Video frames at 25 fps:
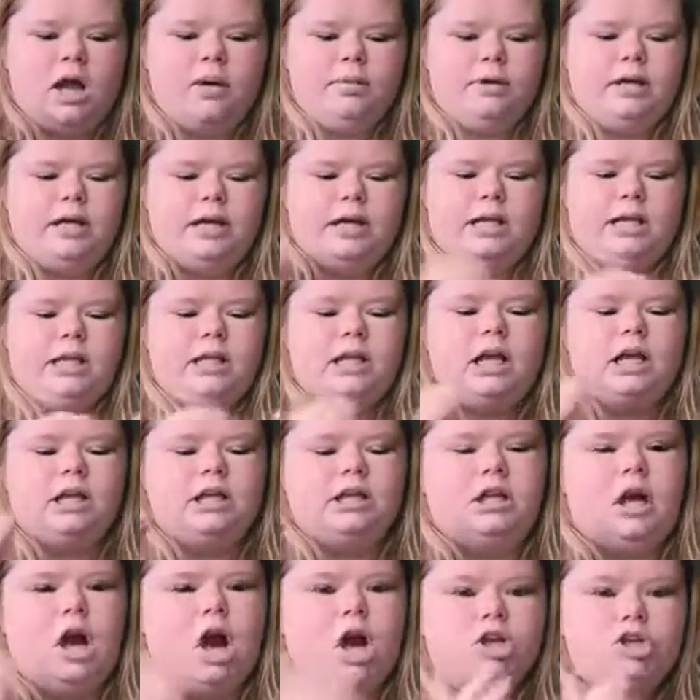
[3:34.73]
would get
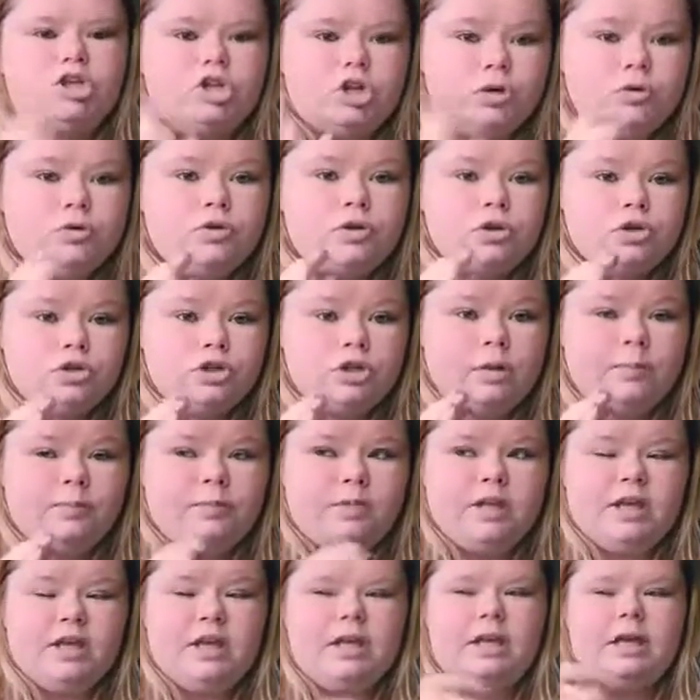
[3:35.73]
like nachos or
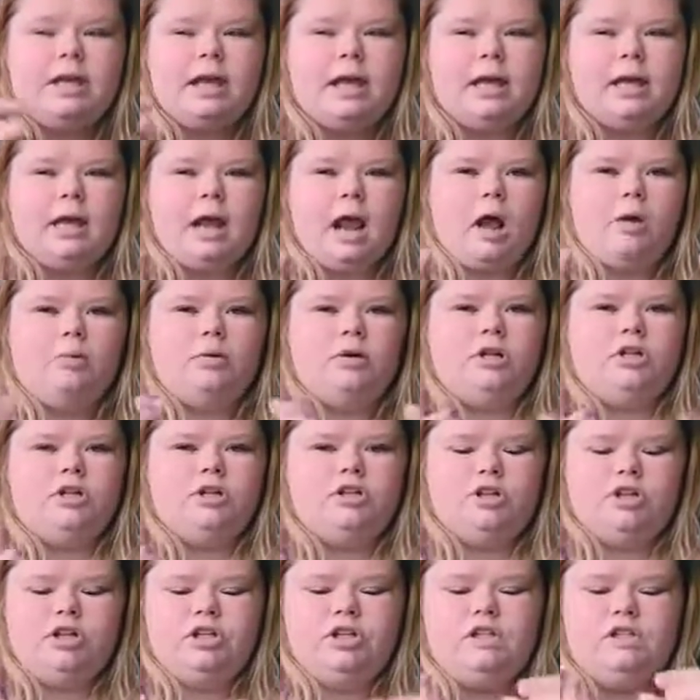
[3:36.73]
something, and I would
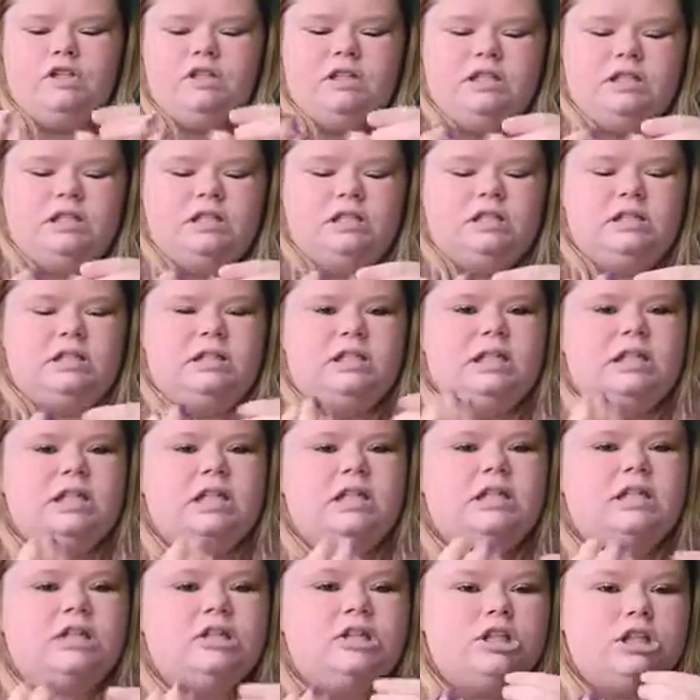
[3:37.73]
literally
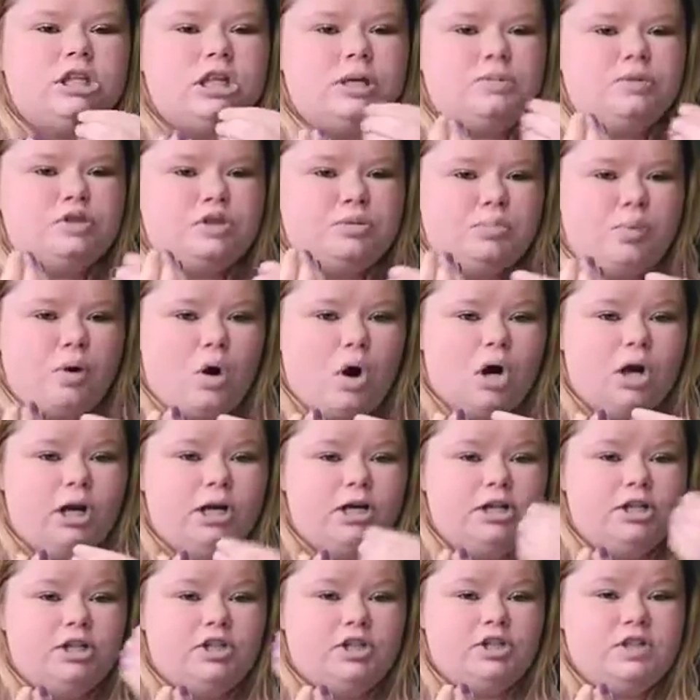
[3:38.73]
take the chips
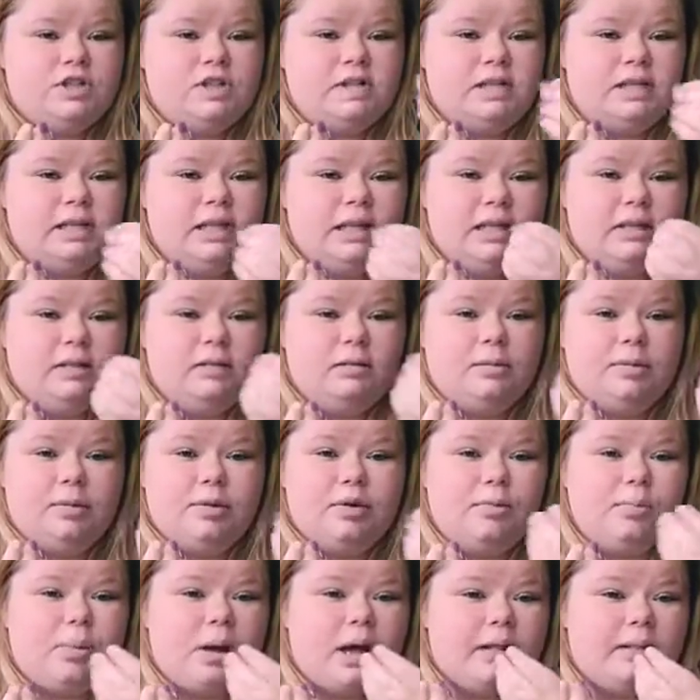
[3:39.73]
apart and just eat
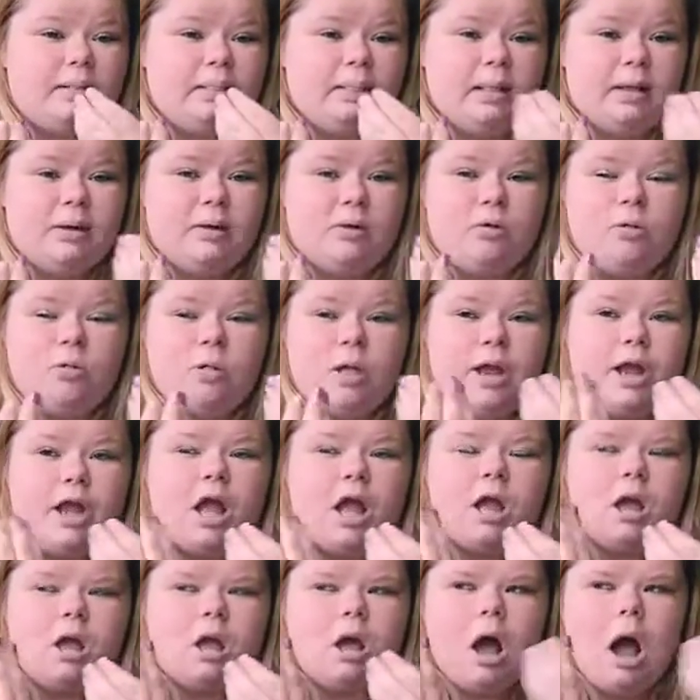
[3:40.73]
little by little. Like,
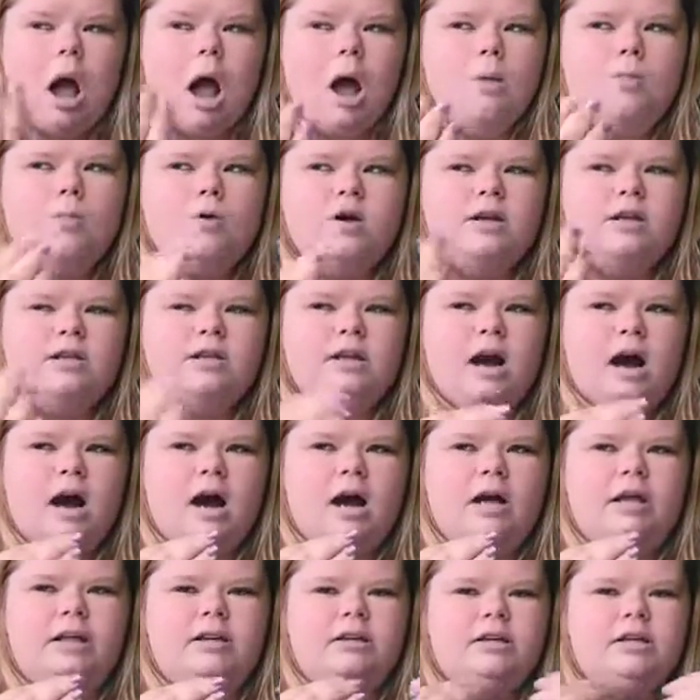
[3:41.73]
I would
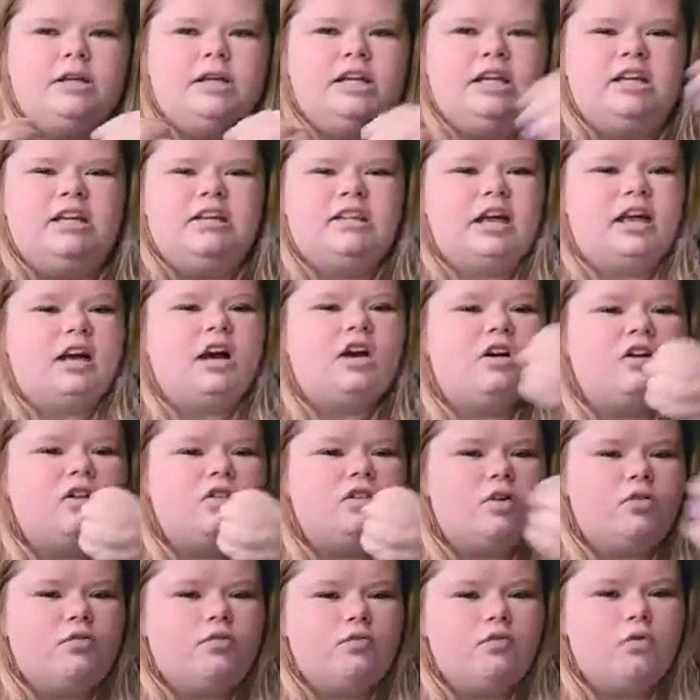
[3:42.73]
not eat like
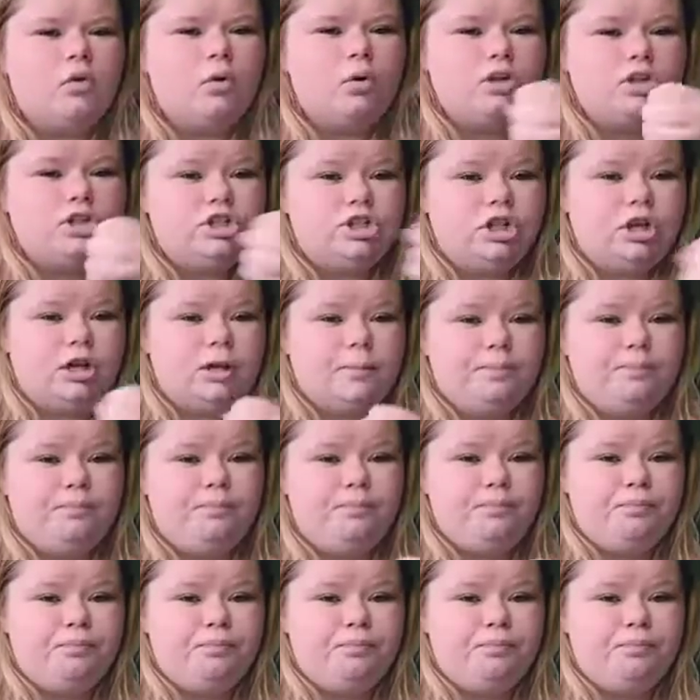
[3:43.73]
the full chip